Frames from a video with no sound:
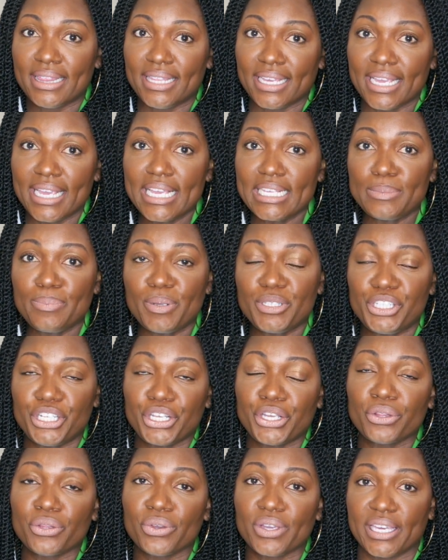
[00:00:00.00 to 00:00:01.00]
These
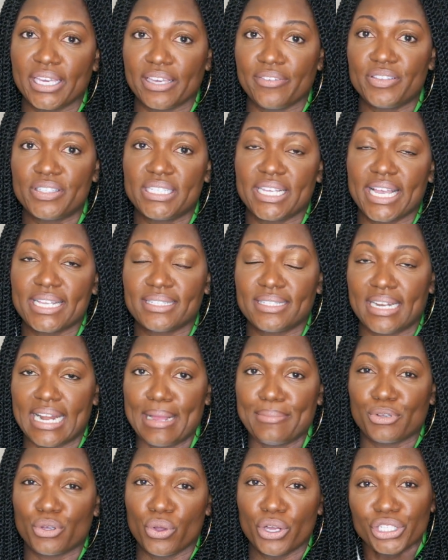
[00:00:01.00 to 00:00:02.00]
particular gift sets that
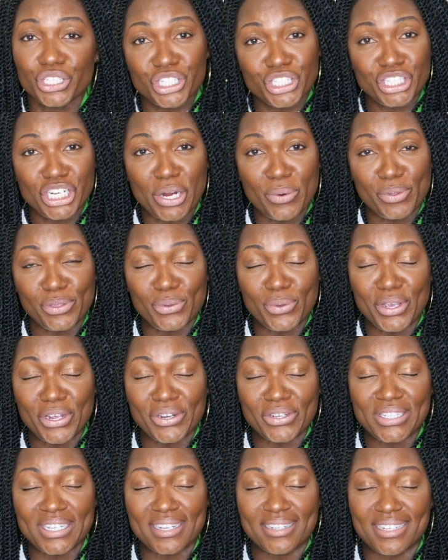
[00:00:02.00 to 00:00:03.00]
I'm going to share with you
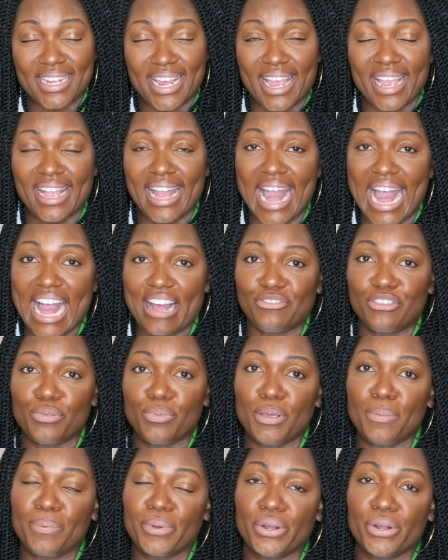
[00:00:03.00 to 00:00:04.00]
here today have to
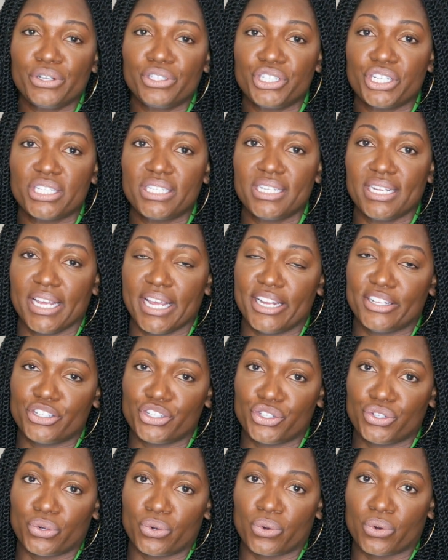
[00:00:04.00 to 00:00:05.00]
be purchased in
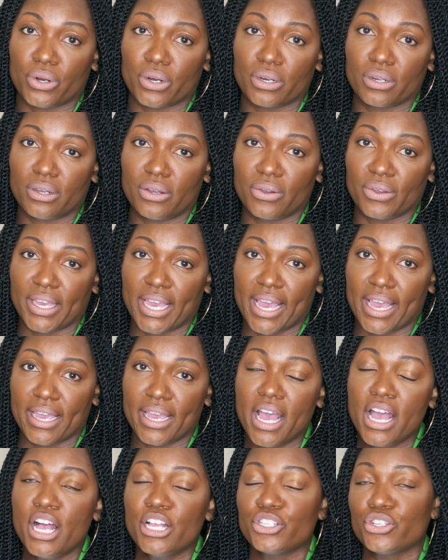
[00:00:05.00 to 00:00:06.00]
store,
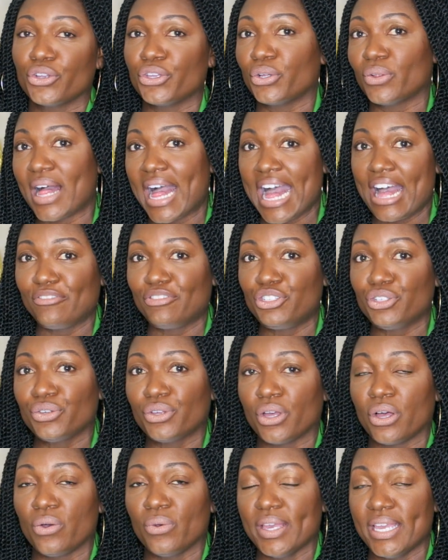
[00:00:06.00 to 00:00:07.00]
okay? So you'll have to
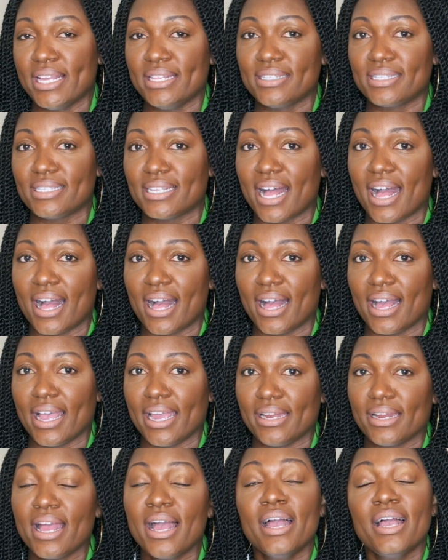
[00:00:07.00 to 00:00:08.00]
go
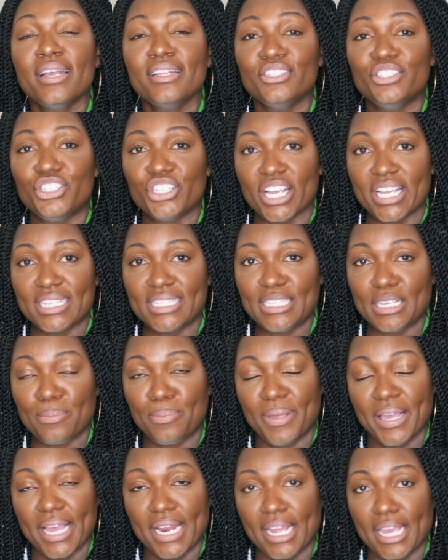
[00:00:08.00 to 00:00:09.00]
inside
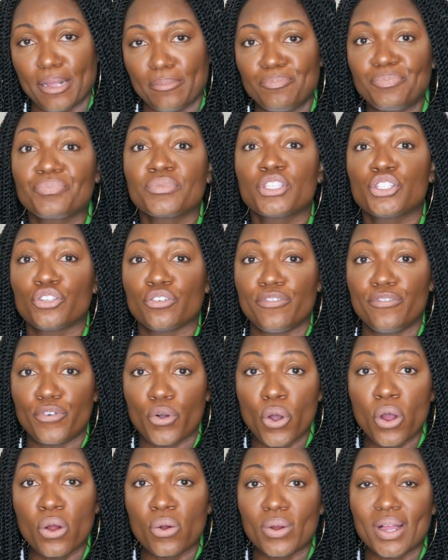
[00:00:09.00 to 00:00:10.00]
JCPenney,
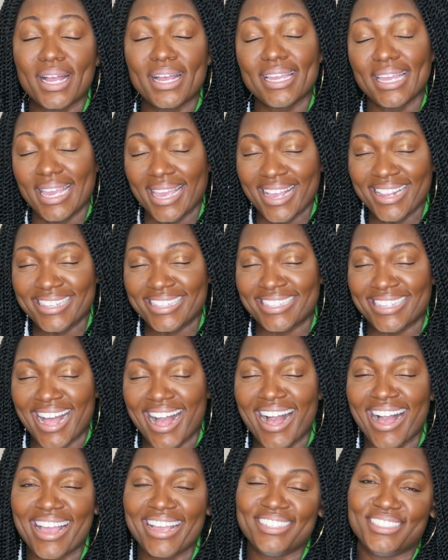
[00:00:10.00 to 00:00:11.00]
Sephora
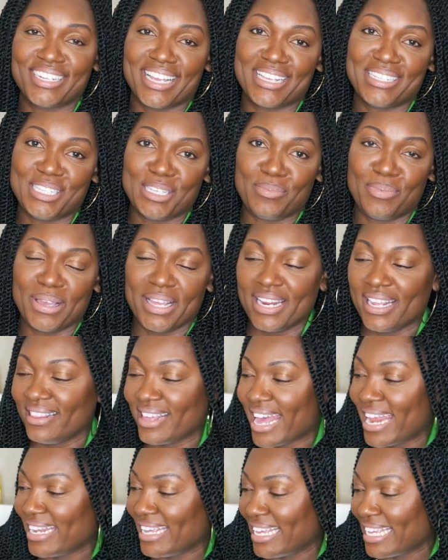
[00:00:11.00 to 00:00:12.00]
inside JCPenney,
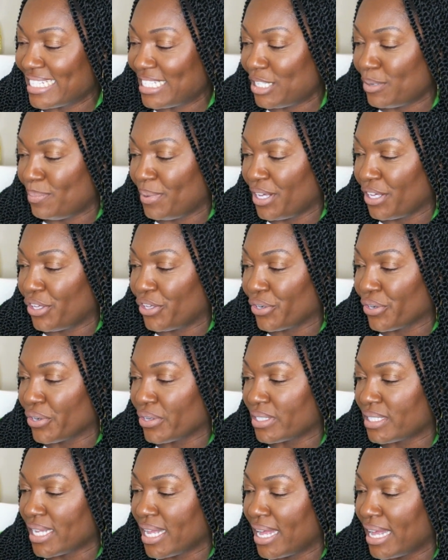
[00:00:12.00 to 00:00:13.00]
that is, to pick
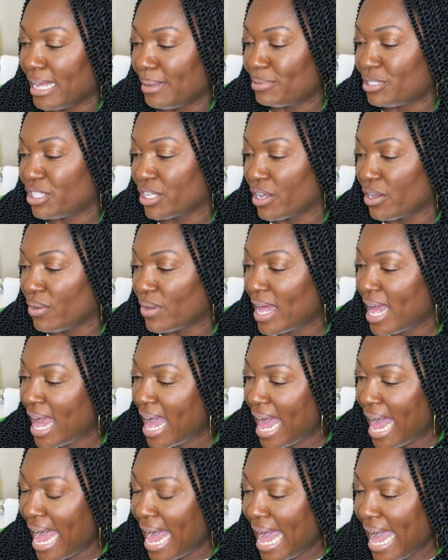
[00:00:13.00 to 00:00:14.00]
yours up. So
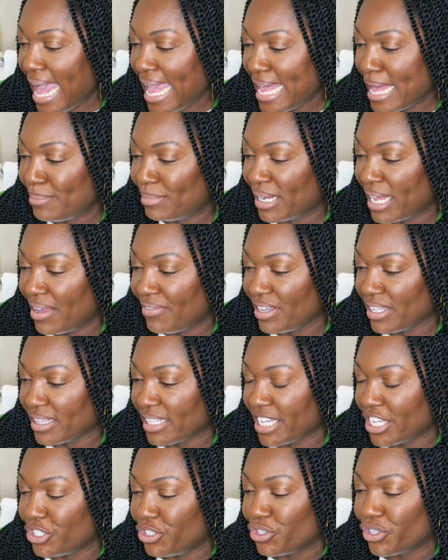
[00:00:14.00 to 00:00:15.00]
I am loving
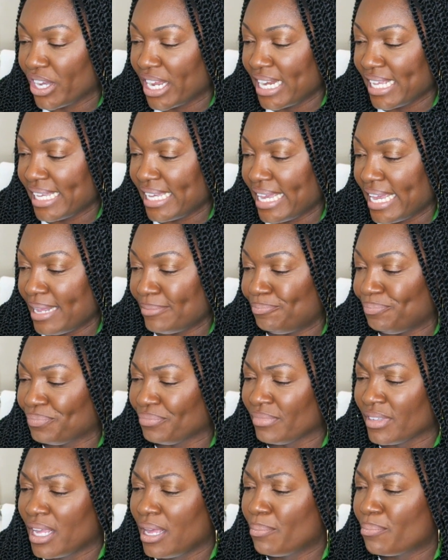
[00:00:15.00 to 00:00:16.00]
this. You're gonna
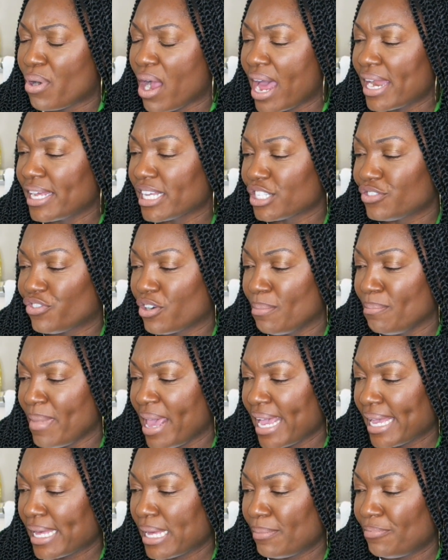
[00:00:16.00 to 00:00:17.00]
get products from
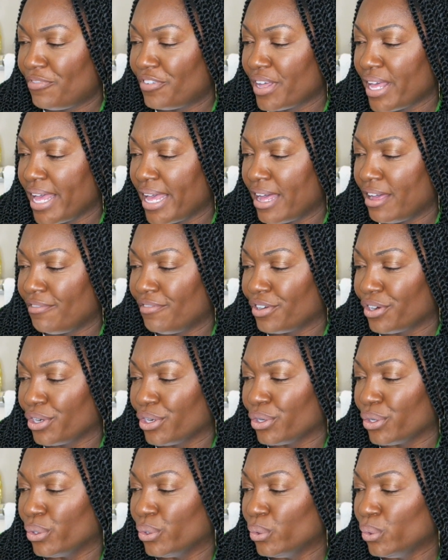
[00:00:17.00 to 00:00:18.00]
Makeup
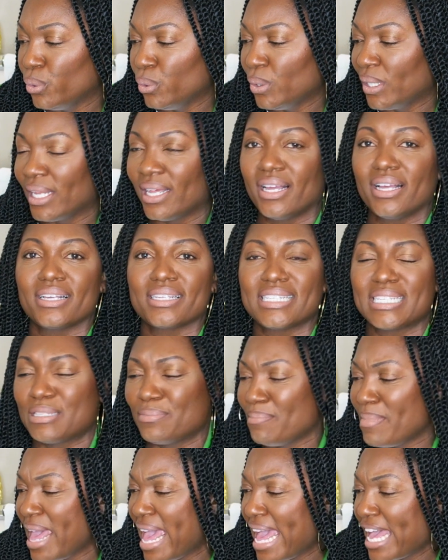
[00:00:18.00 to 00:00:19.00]
Forever, Hula,
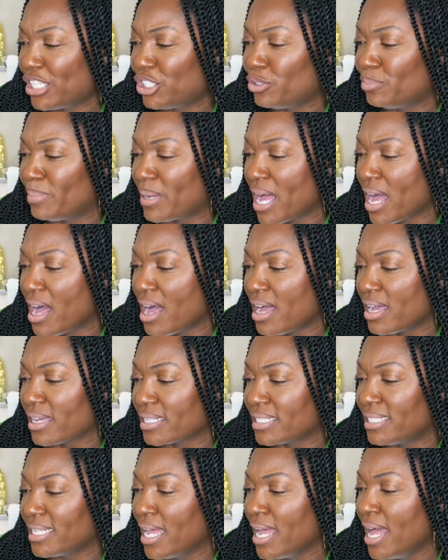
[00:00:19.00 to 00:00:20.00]

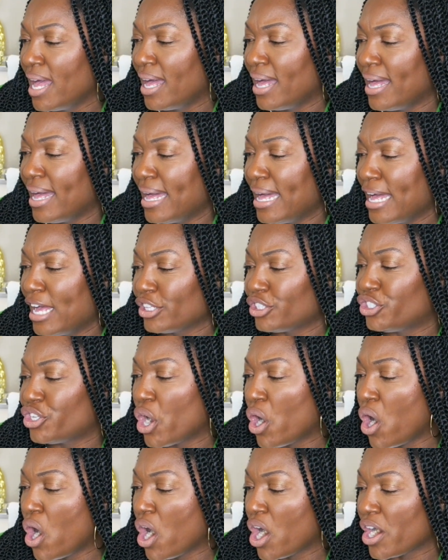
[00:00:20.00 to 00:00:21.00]
Smashbox,
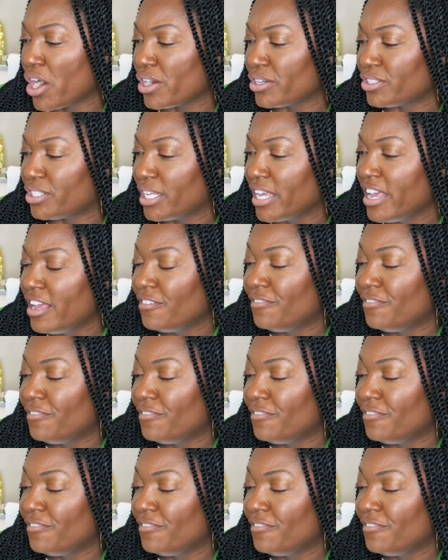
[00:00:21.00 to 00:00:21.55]
Tarte,